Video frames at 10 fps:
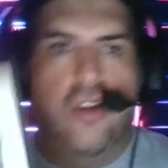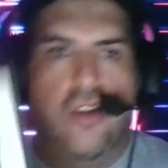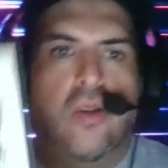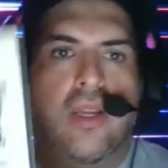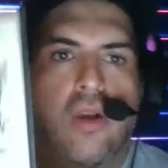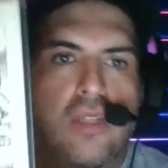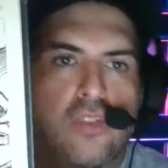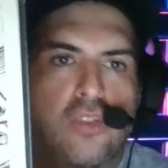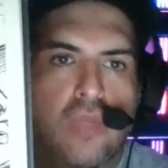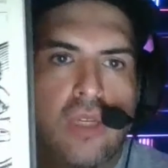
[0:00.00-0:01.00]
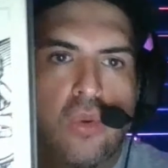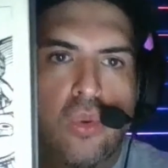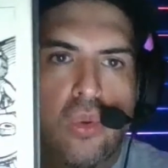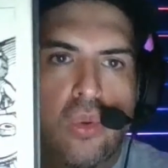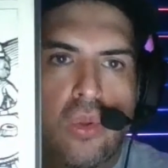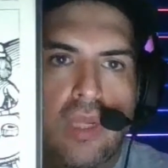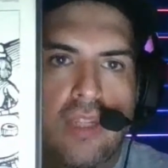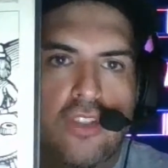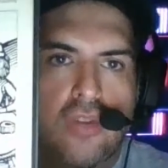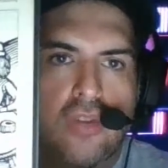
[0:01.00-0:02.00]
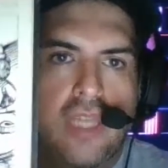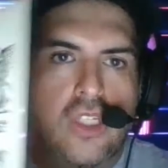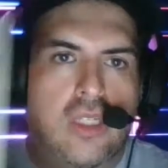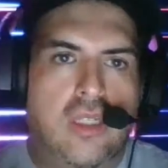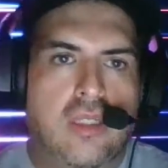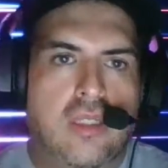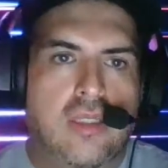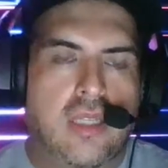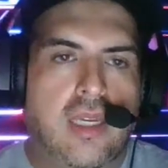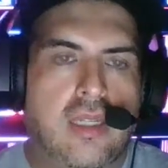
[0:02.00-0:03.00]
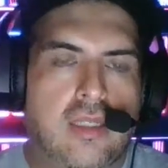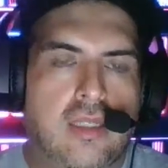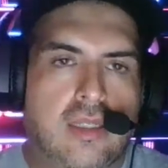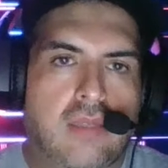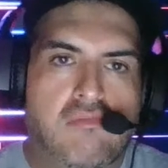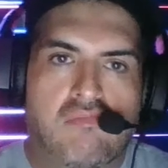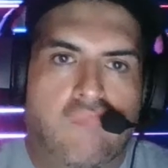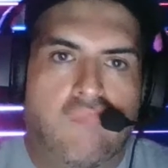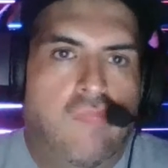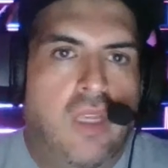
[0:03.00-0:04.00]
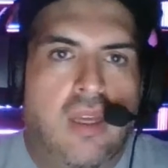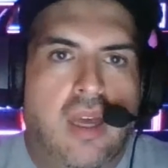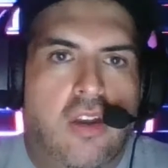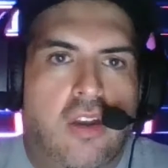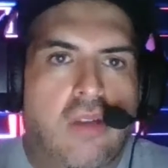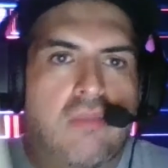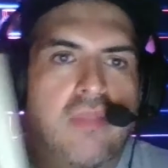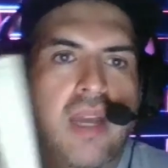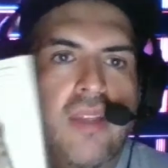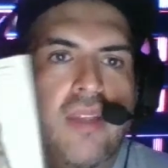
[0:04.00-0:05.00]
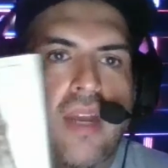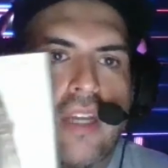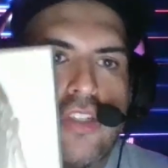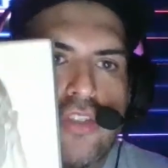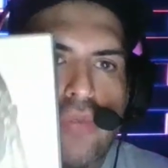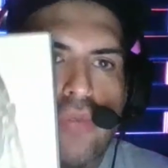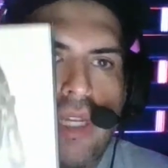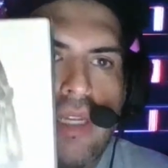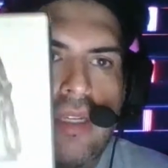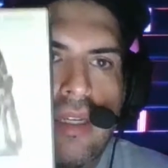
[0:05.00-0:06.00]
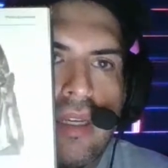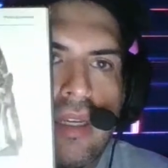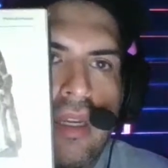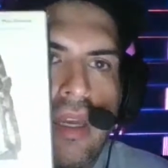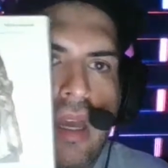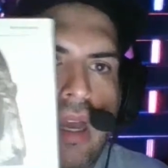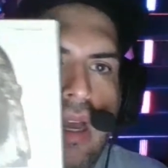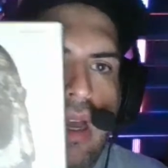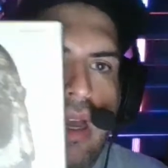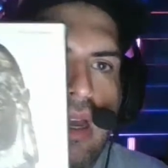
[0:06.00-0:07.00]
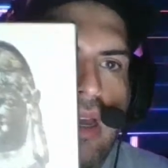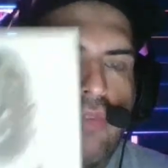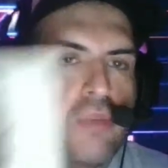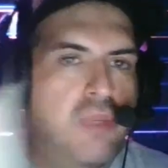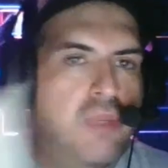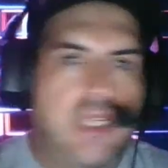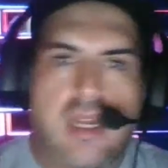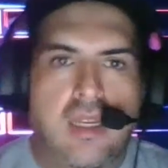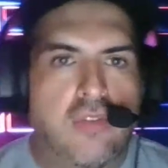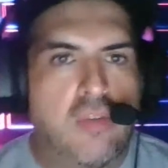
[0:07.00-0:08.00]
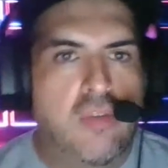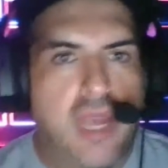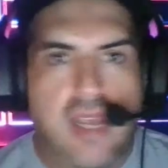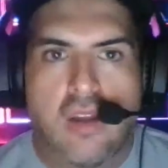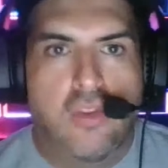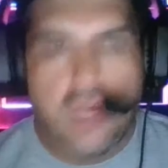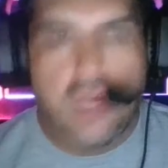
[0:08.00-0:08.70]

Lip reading: know, like all these really cool illustrations. And I don't know, I thought I could just read from the beginning, from A all the way to